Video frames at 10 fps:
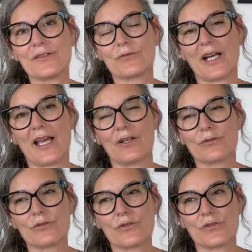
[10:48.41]

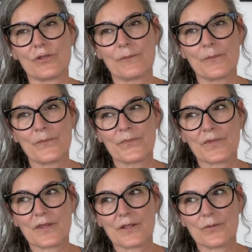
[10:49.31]
rounds.
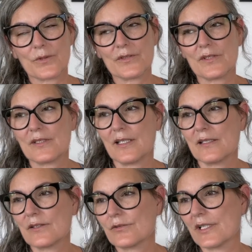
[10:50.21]
Was it
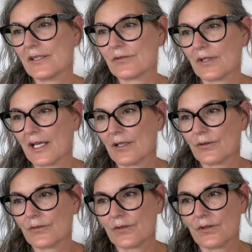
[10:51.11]
increase
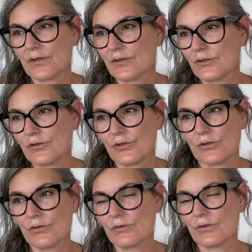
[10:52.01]
round
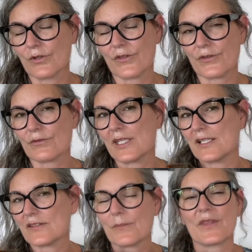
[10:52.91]
2 or 3,
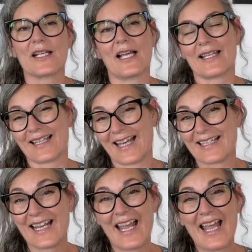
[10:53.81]
something like
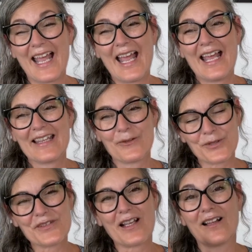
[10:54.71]
that? There
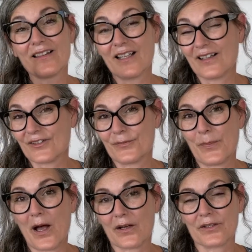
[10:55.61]
was a lot of
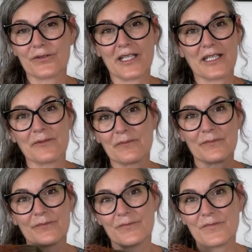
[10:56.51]
puckering
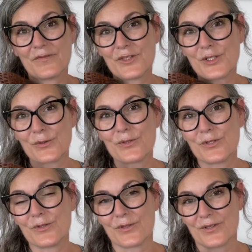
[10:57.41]
due
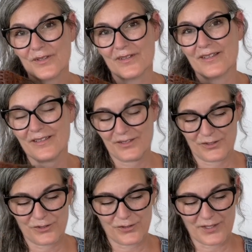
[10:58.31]
to
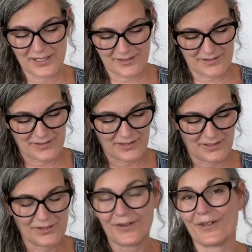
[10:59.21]
this
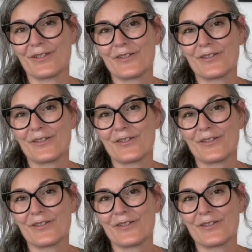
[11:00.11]
yarn